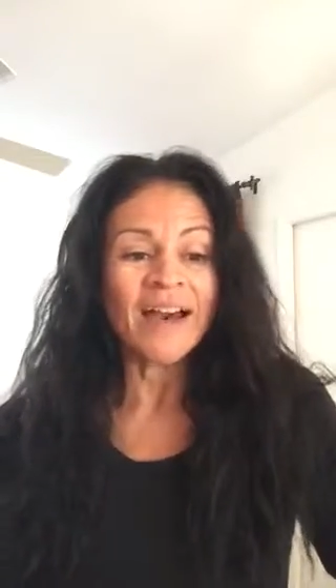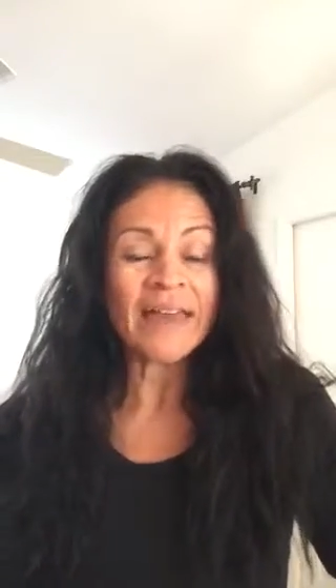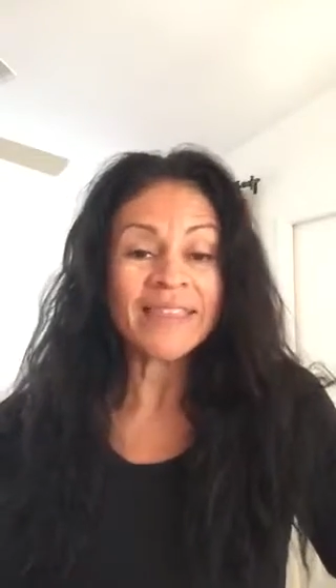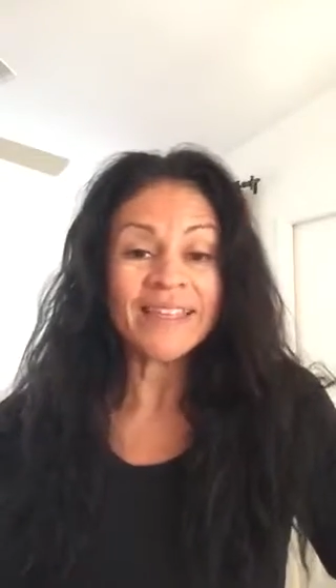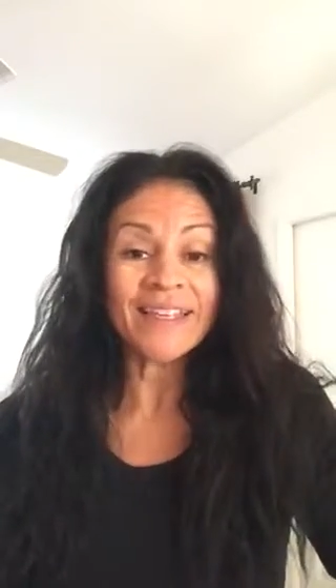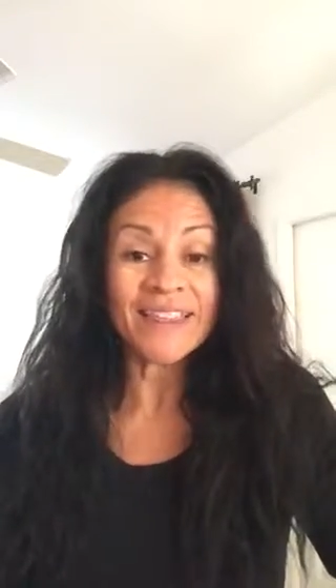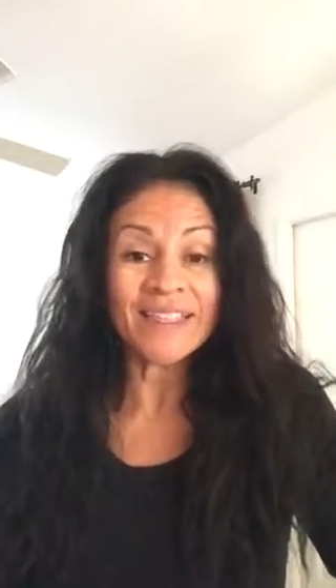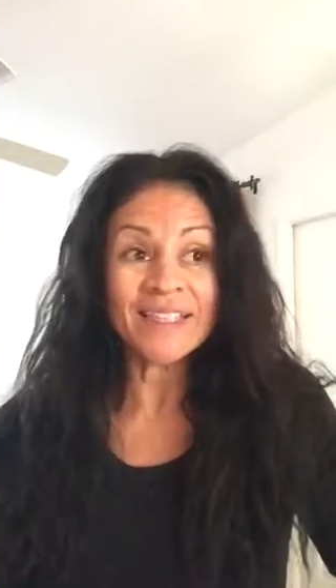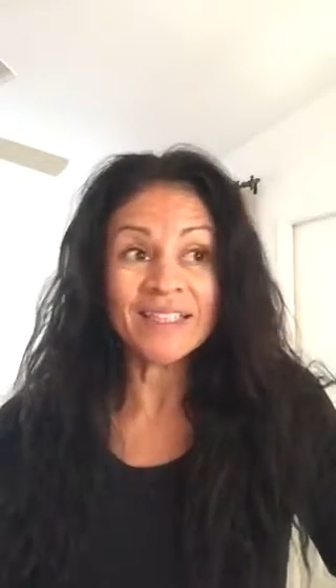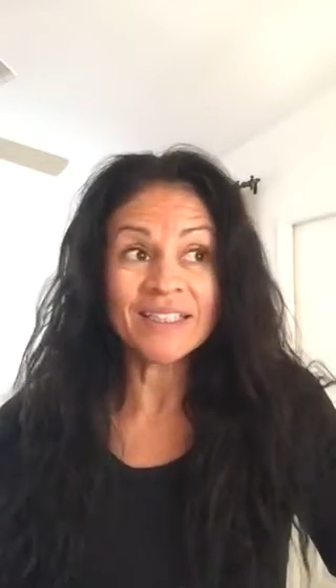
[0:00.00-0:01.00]
I
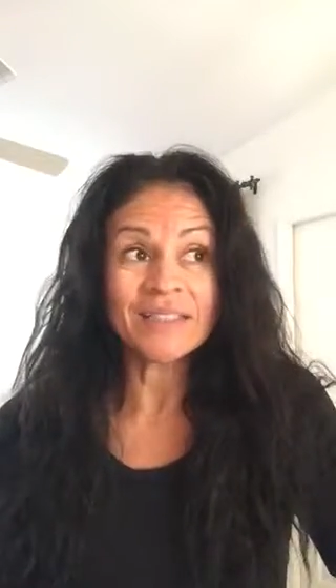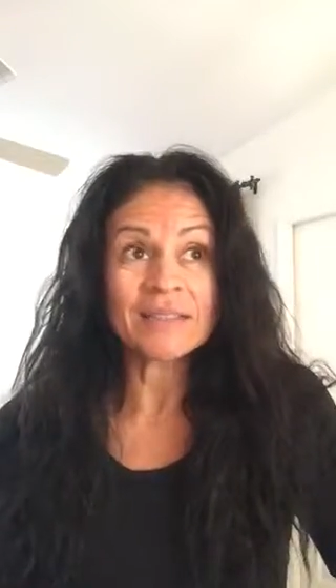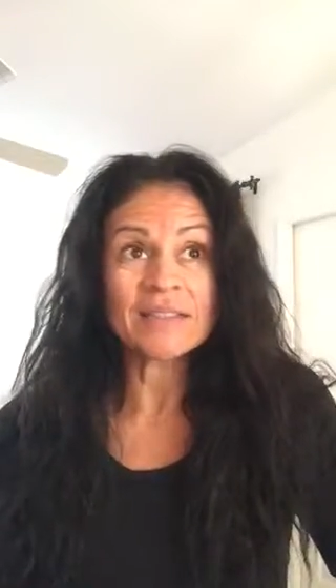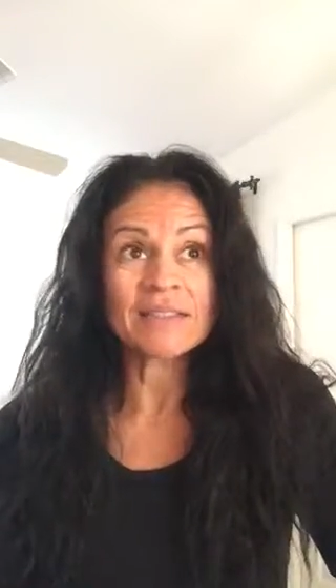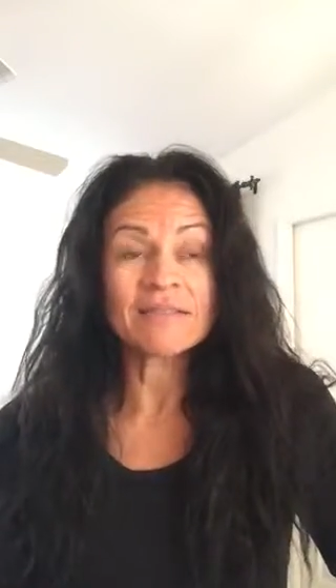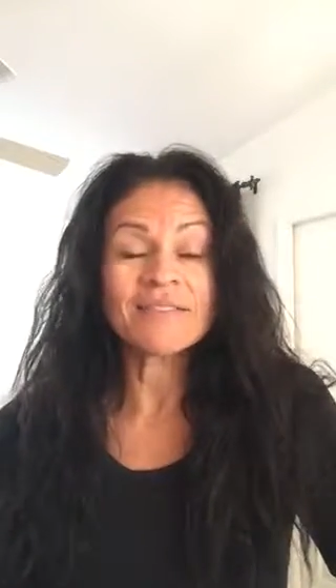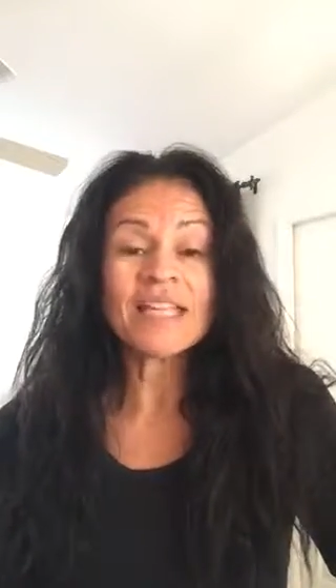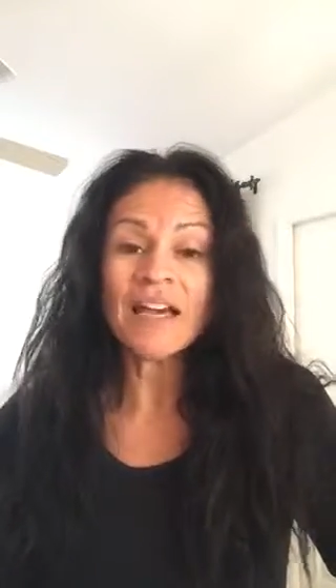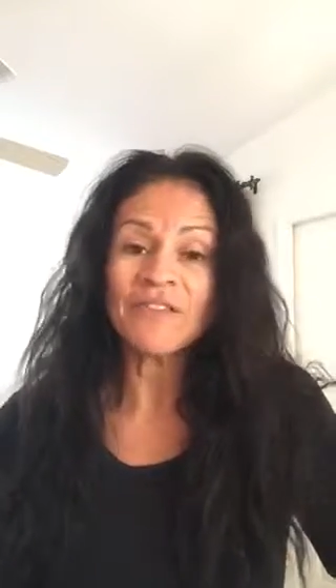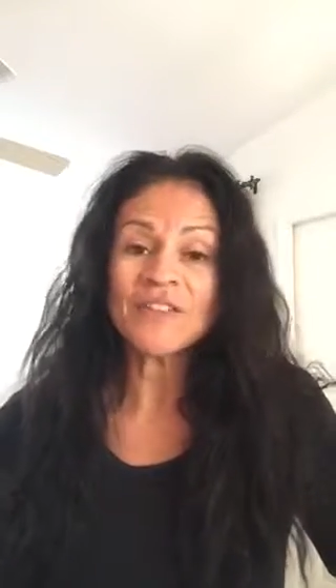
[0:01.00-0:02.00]
think the
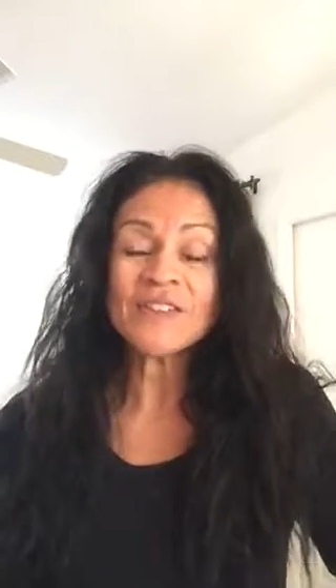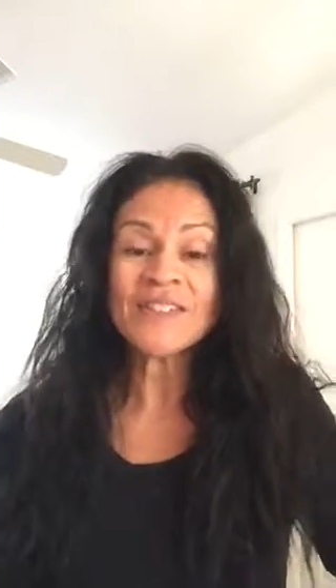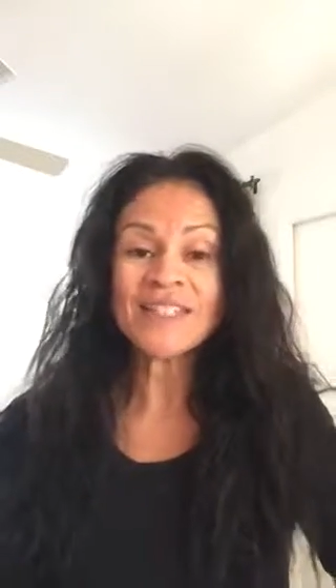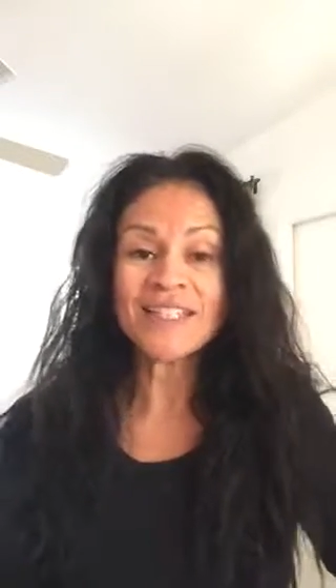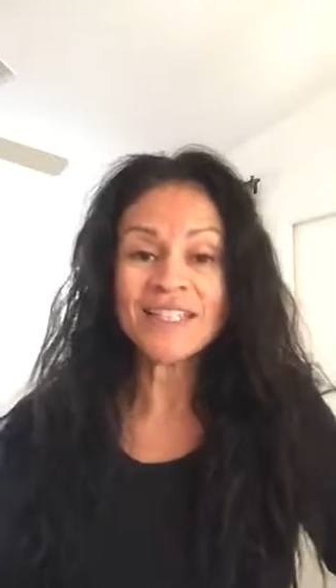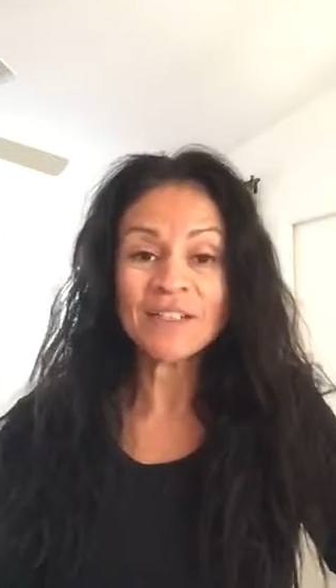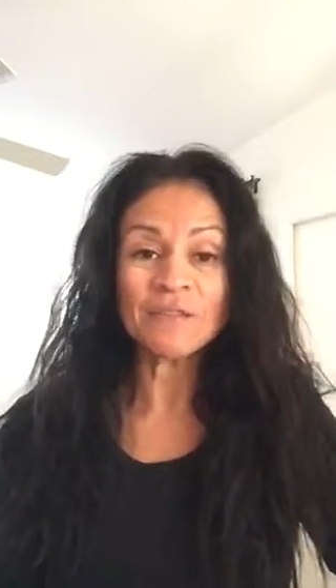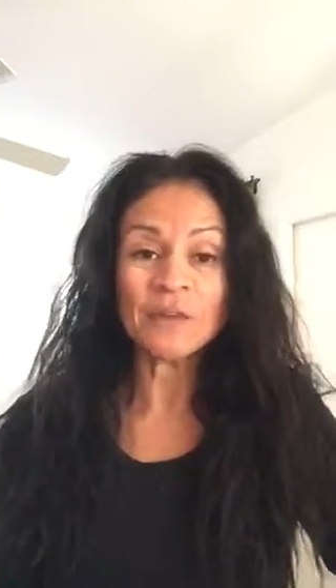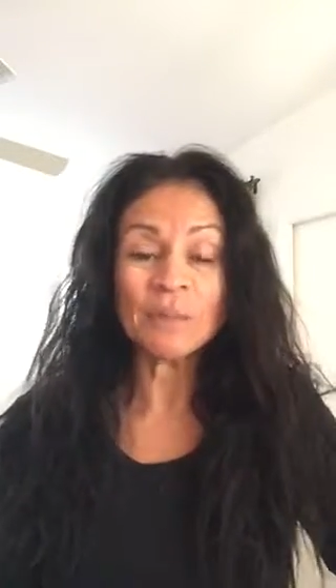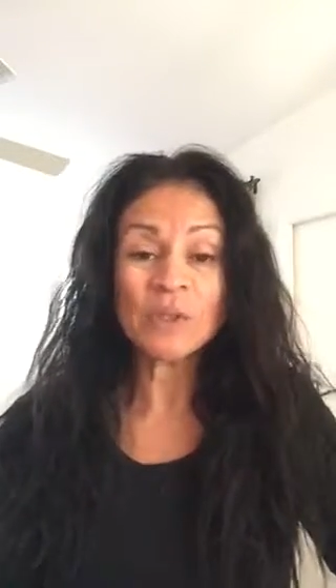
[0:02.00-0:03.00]
toughest thing
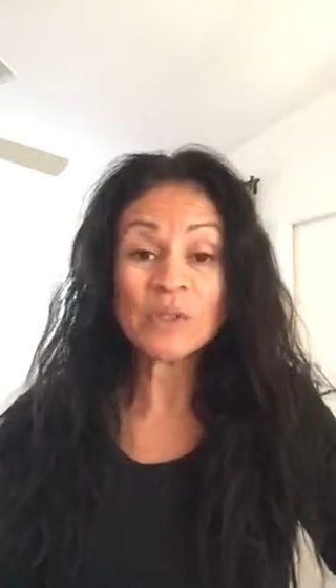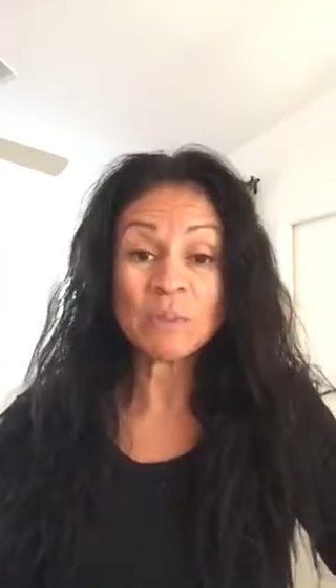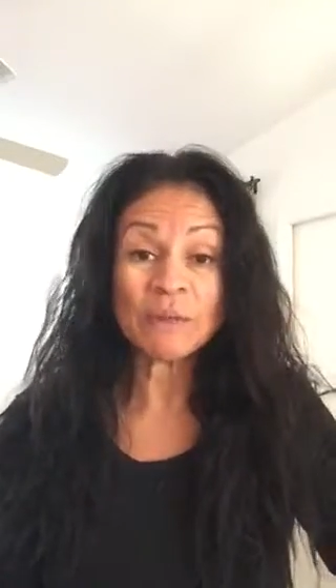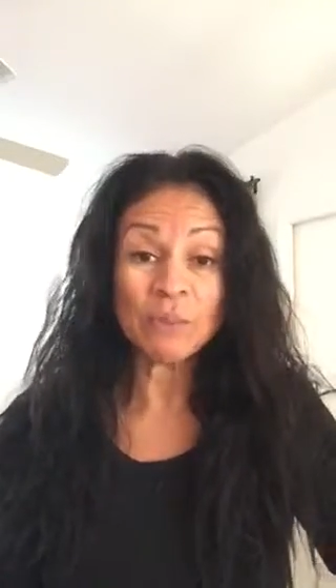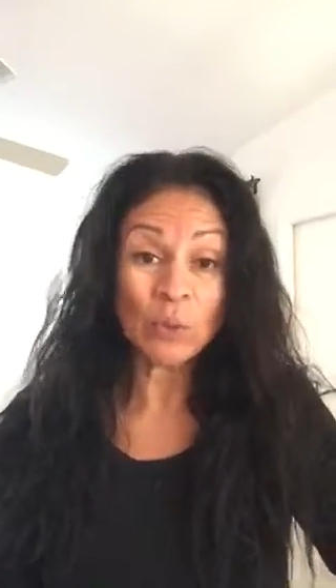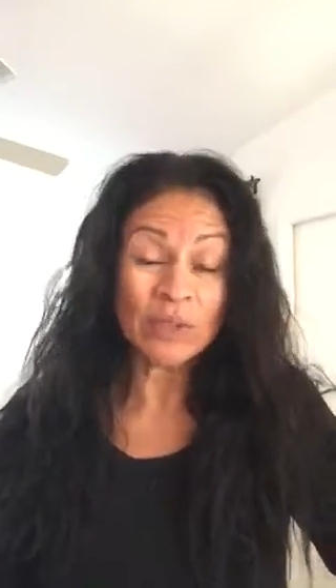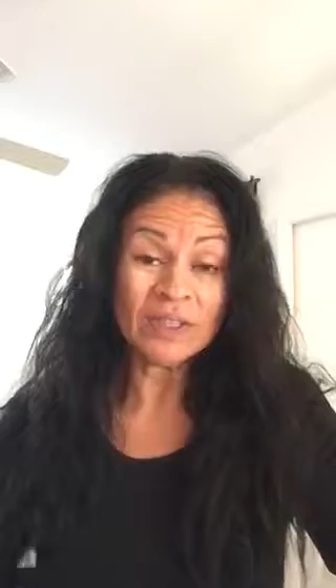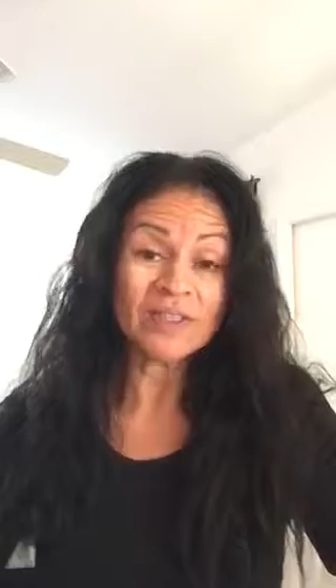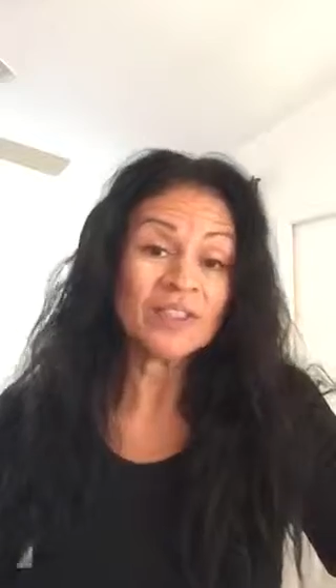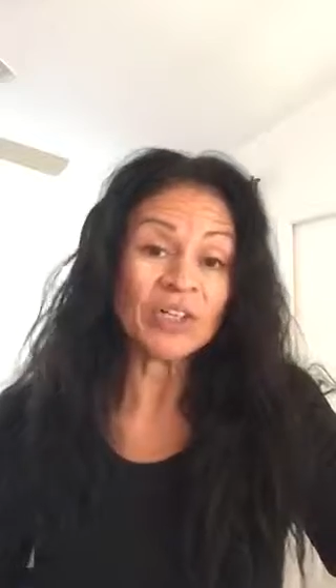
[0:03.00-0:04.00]
for most people
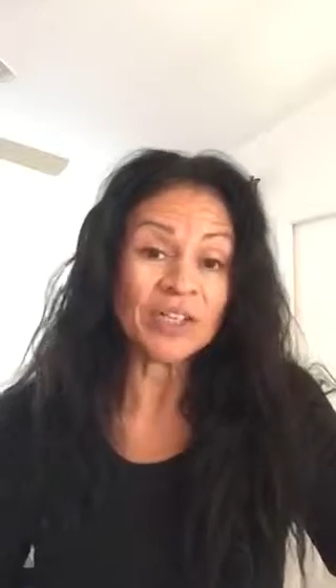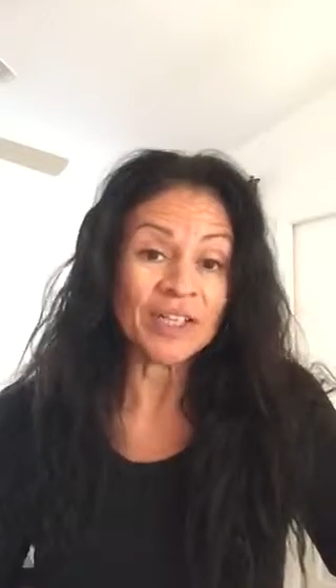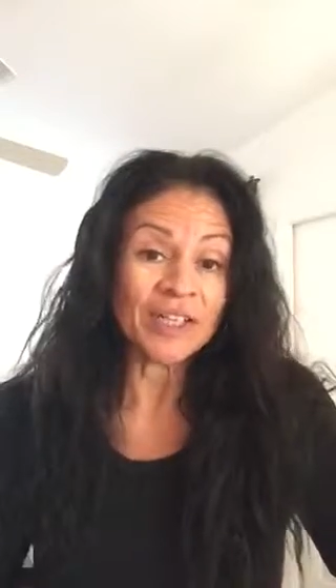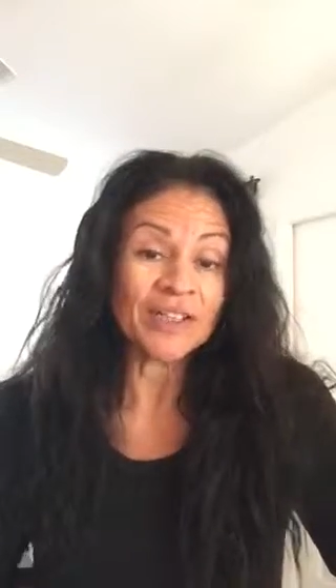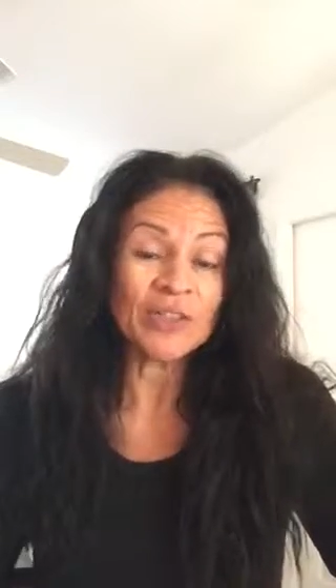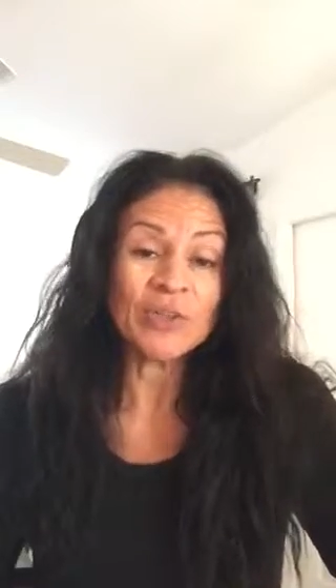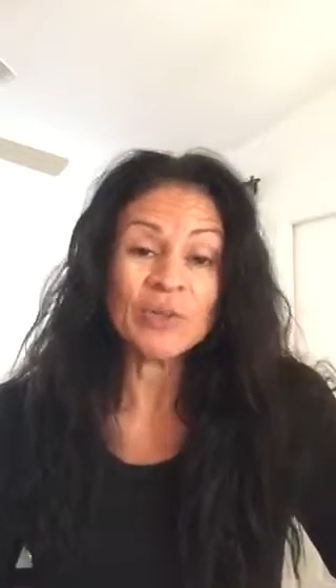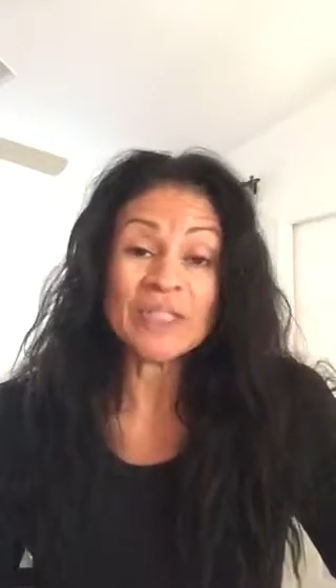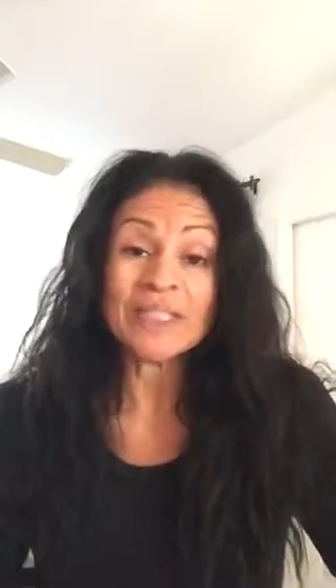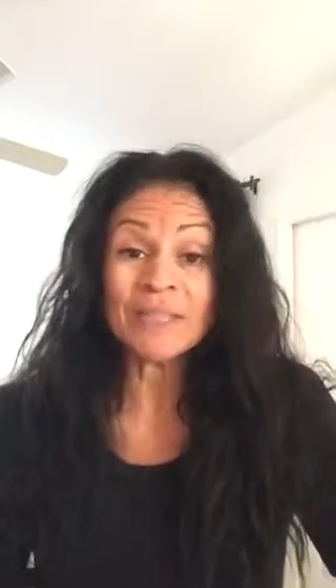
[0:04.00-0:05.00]
when they start a
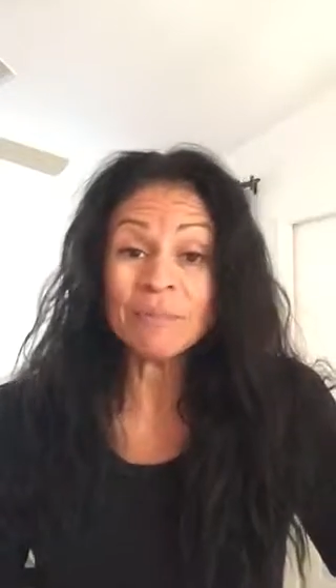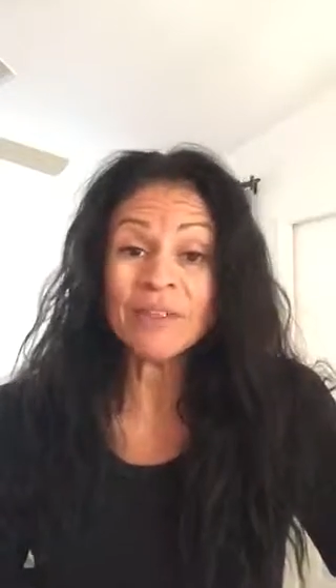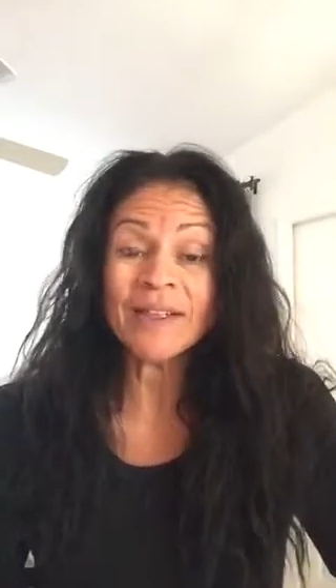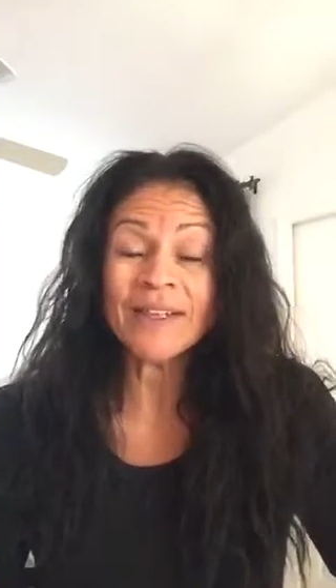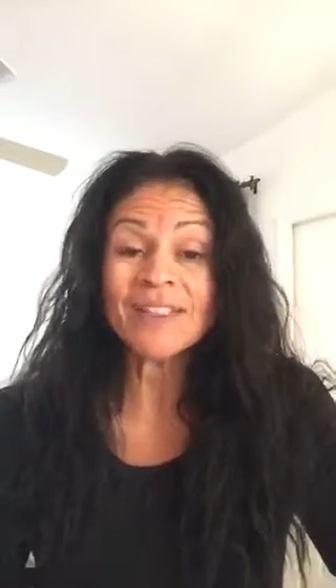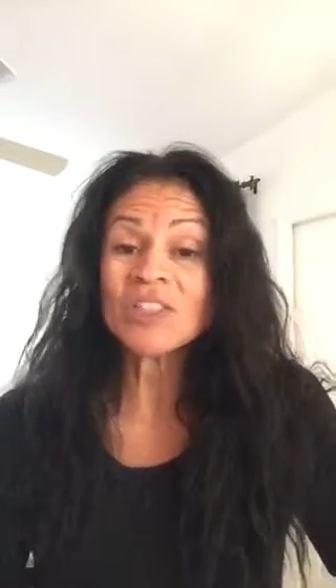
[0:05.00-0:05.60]
new eating plan,